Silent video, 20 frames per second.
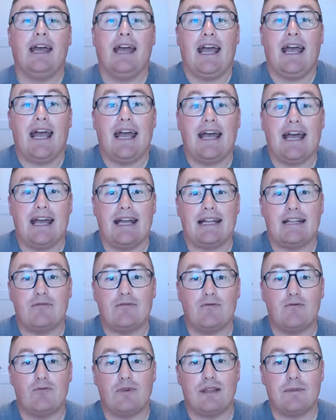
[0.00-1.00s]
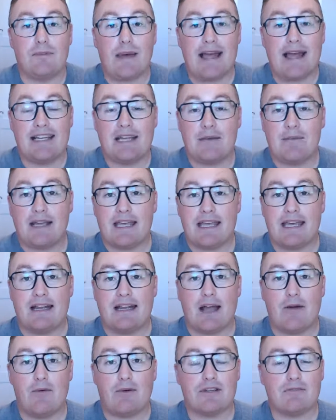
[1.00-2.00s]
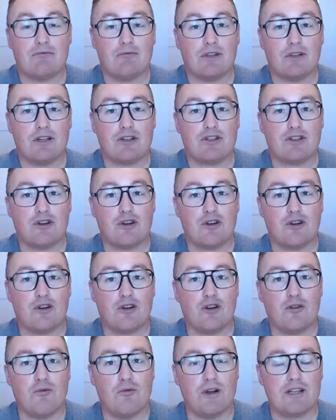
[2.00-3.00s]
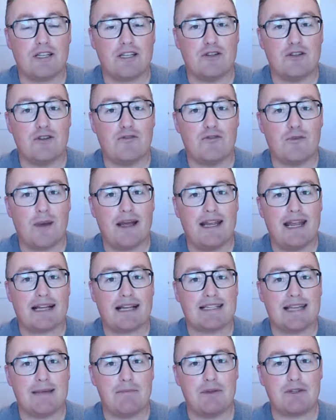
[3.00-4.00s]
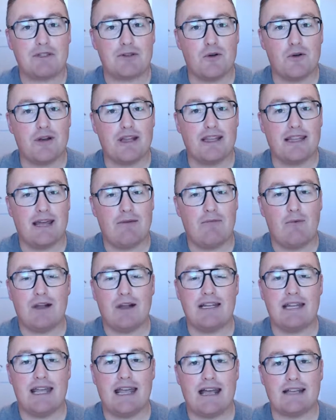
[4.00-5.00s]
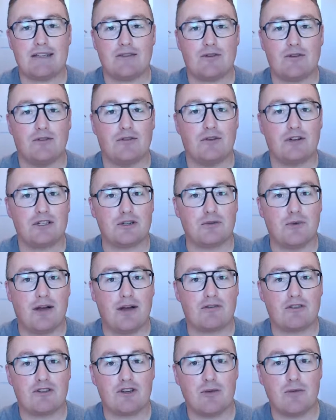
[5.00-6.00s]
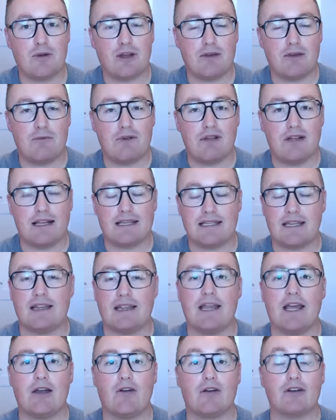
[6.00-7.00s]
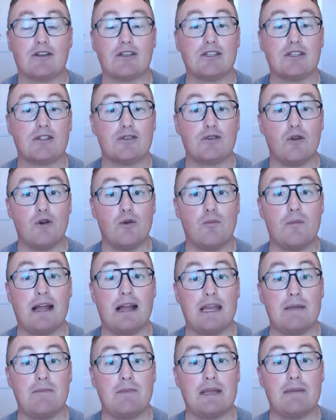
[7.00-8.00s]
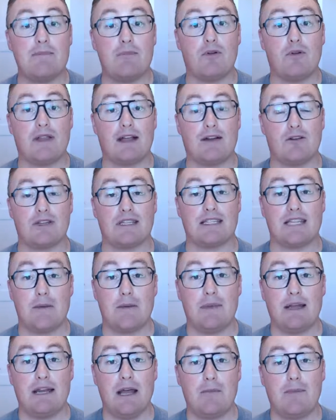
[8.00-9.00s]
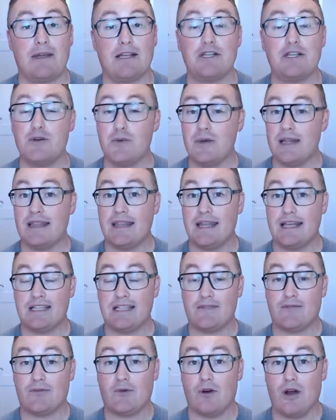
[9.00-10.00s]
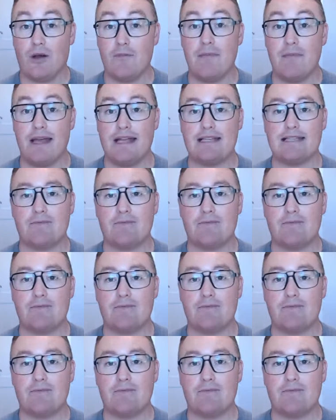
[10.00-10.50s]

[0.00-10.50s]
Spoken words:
And when the pandemic hit, I wasn't really sure what to do for my next episode. And then one day I sort of looked around Sherbrooke and realized that there are so many people that are stepping up and doing things for amazing